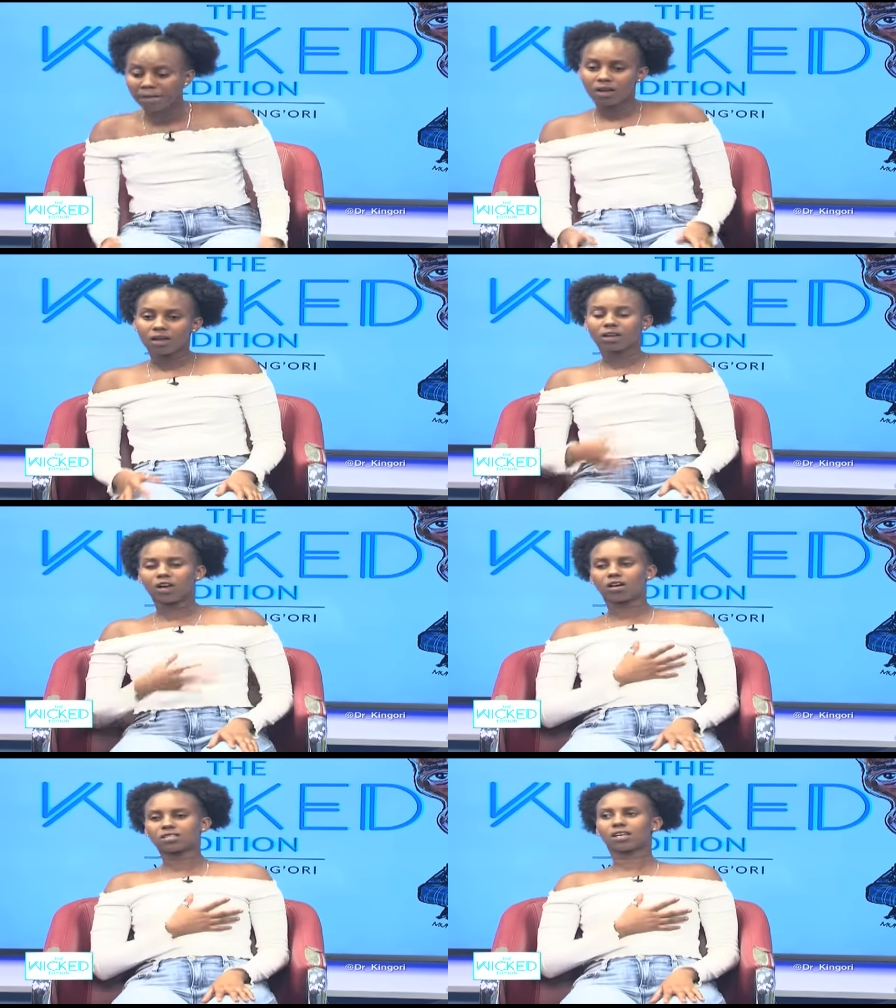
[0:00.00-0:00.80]
Mm-hmm.
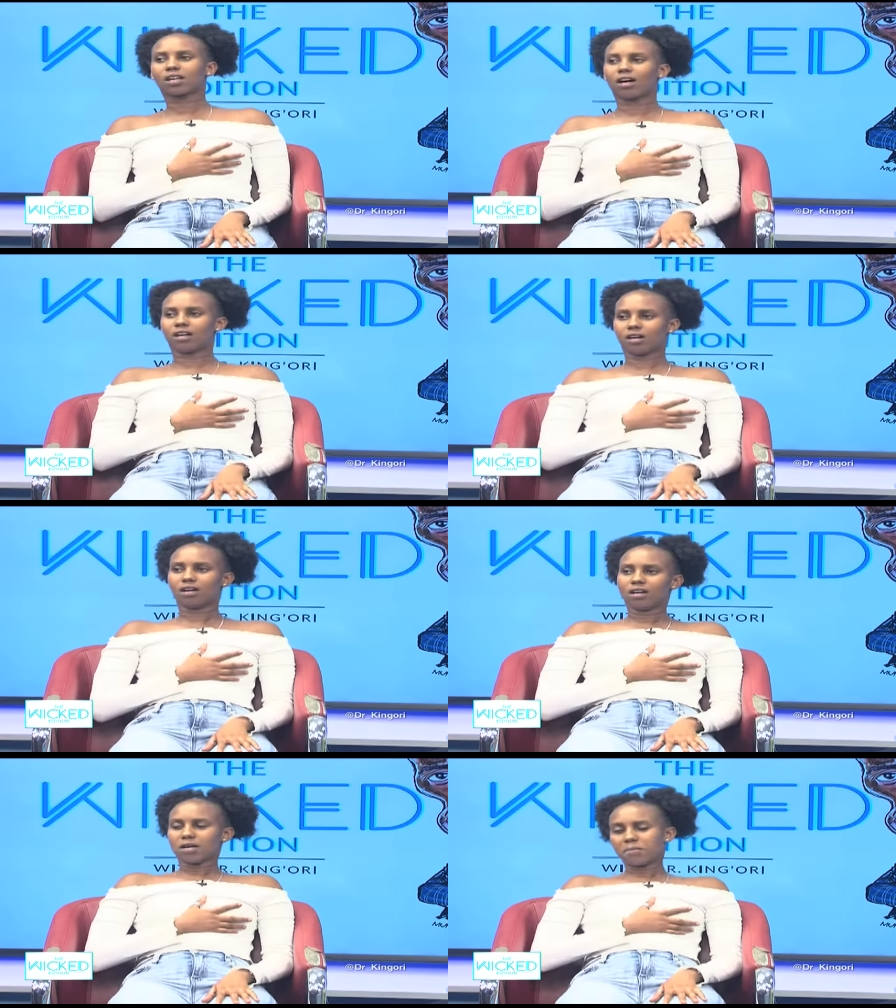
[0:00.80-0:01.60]
Now, as
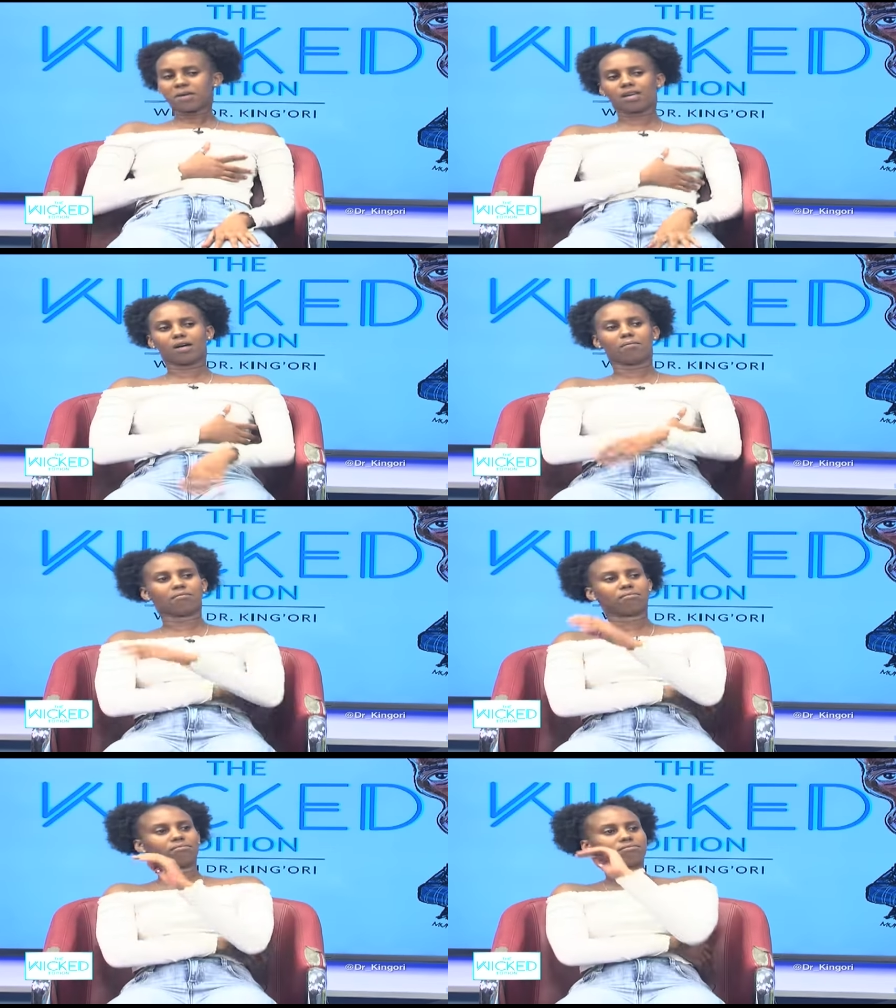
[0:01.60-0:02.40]
Kalala, me,
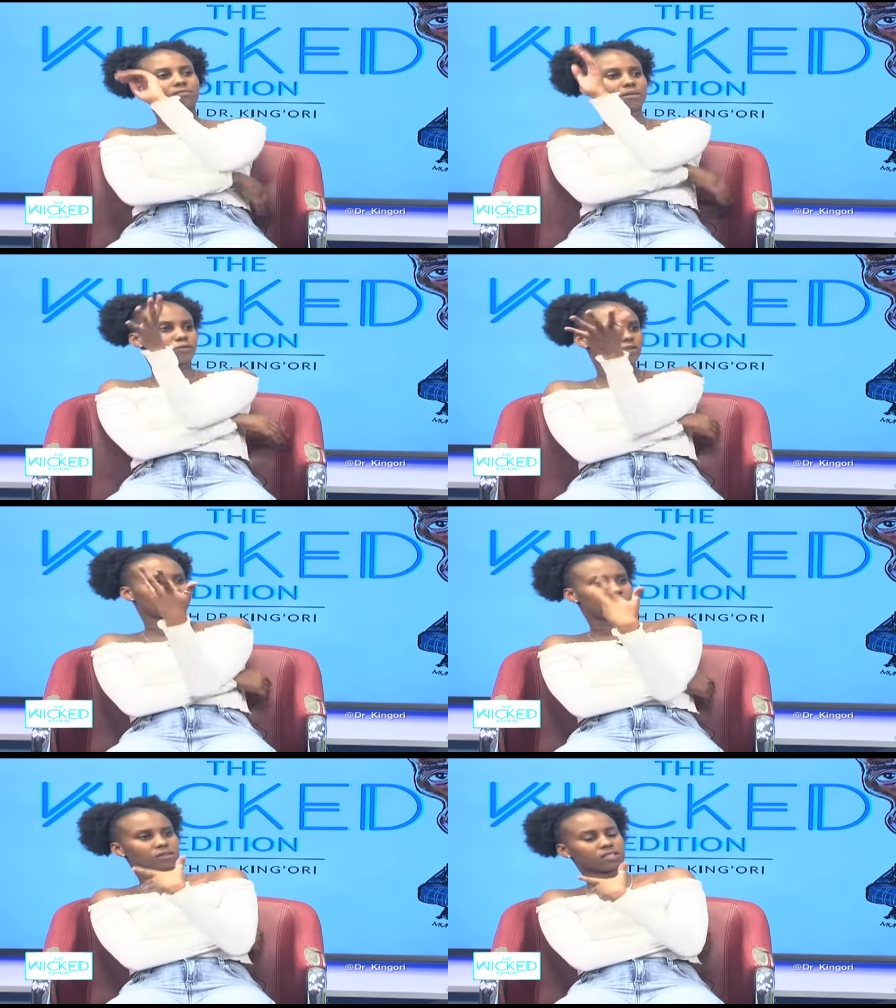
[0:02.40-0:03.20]
I'm sorry
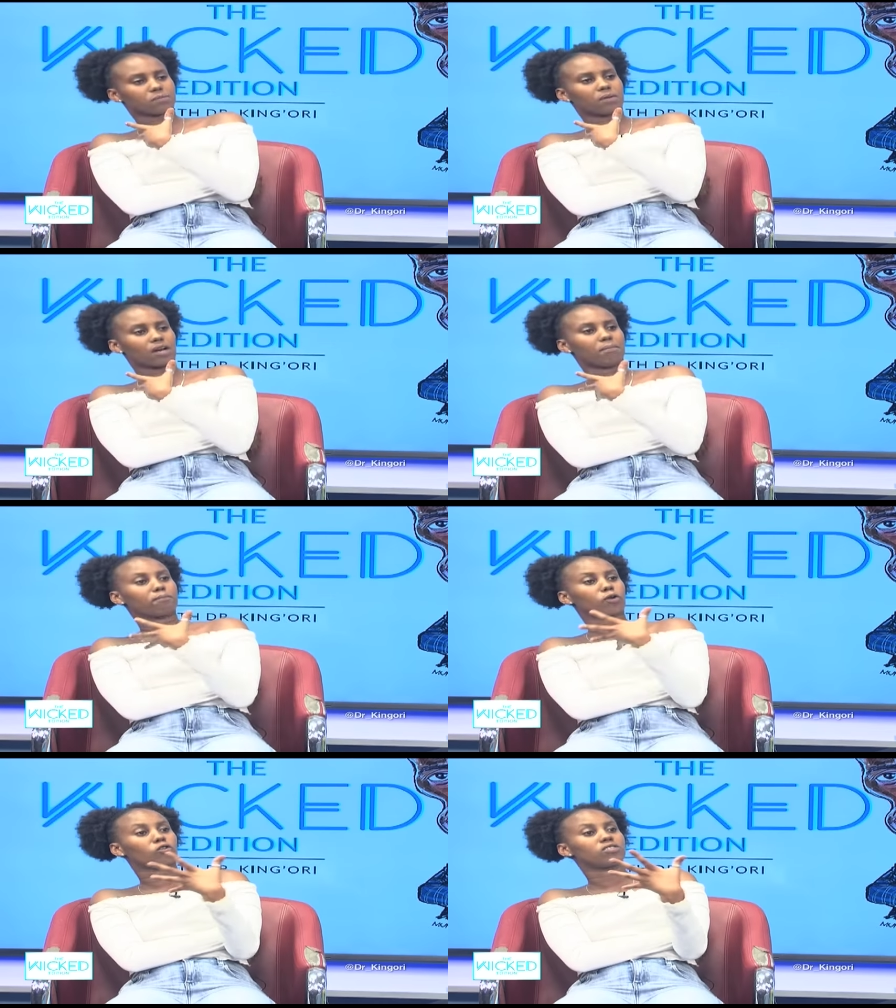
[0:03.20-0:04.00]
about this, but I'm
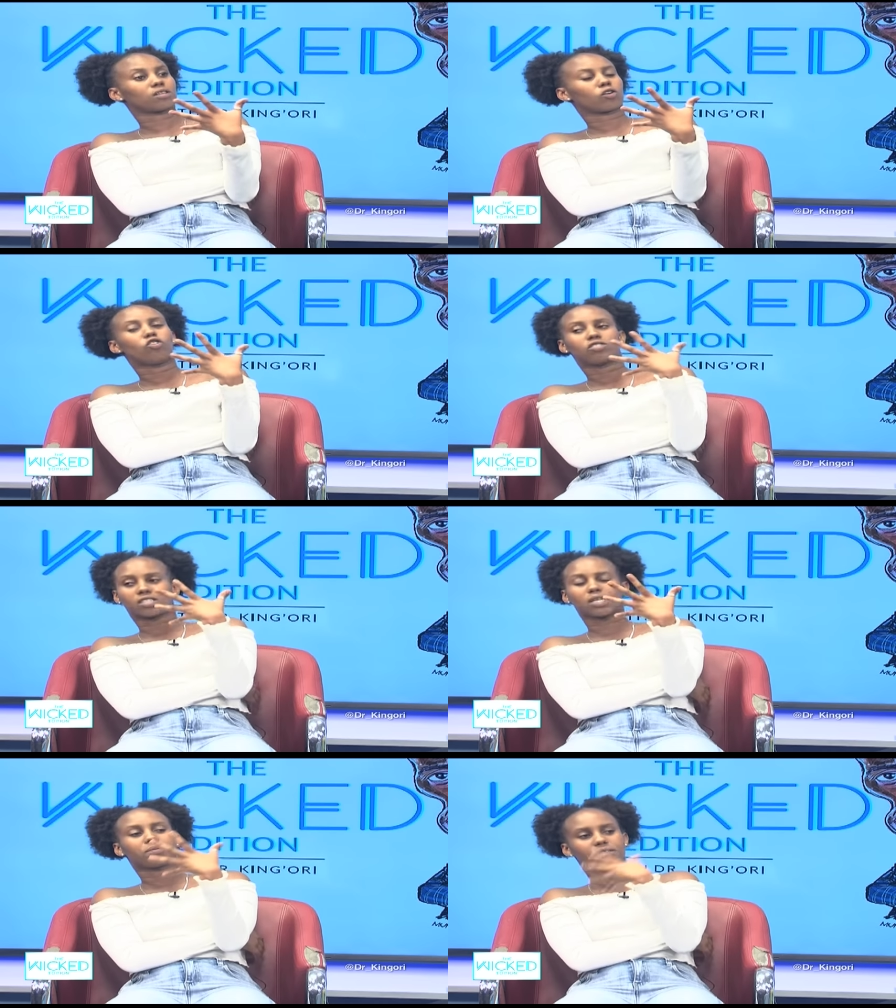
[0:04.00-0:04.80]

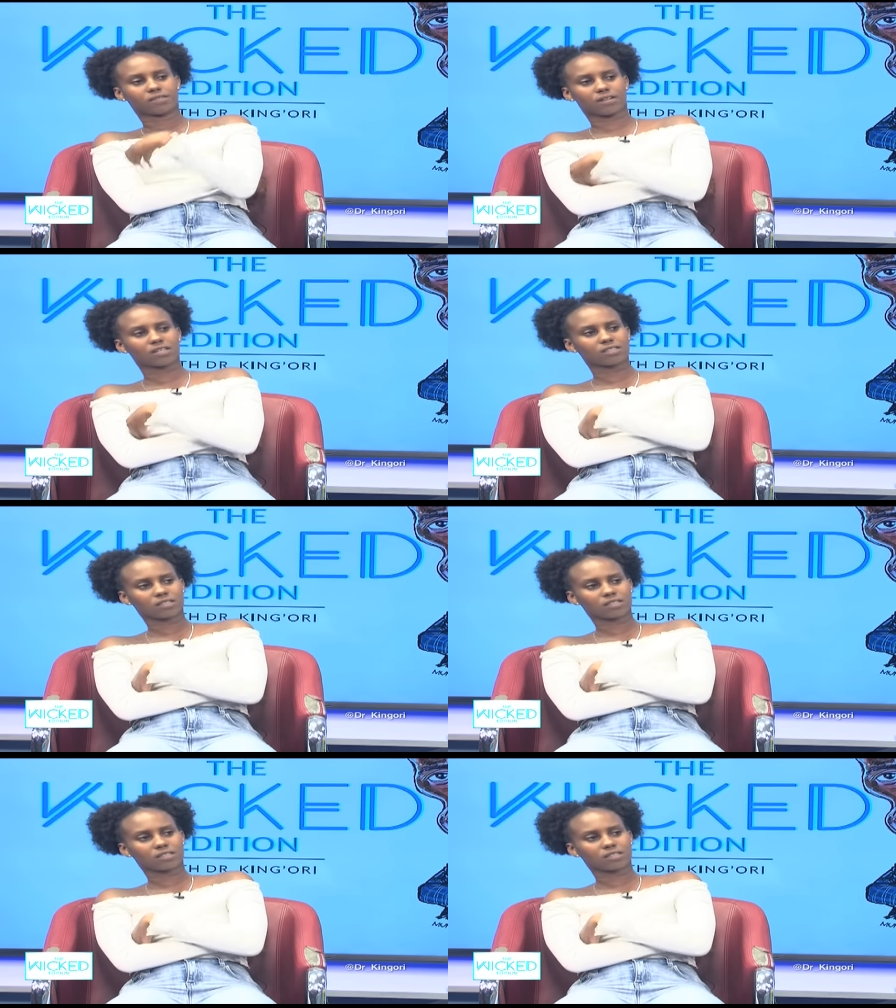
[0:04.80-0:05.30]
pro-contraceptives, right?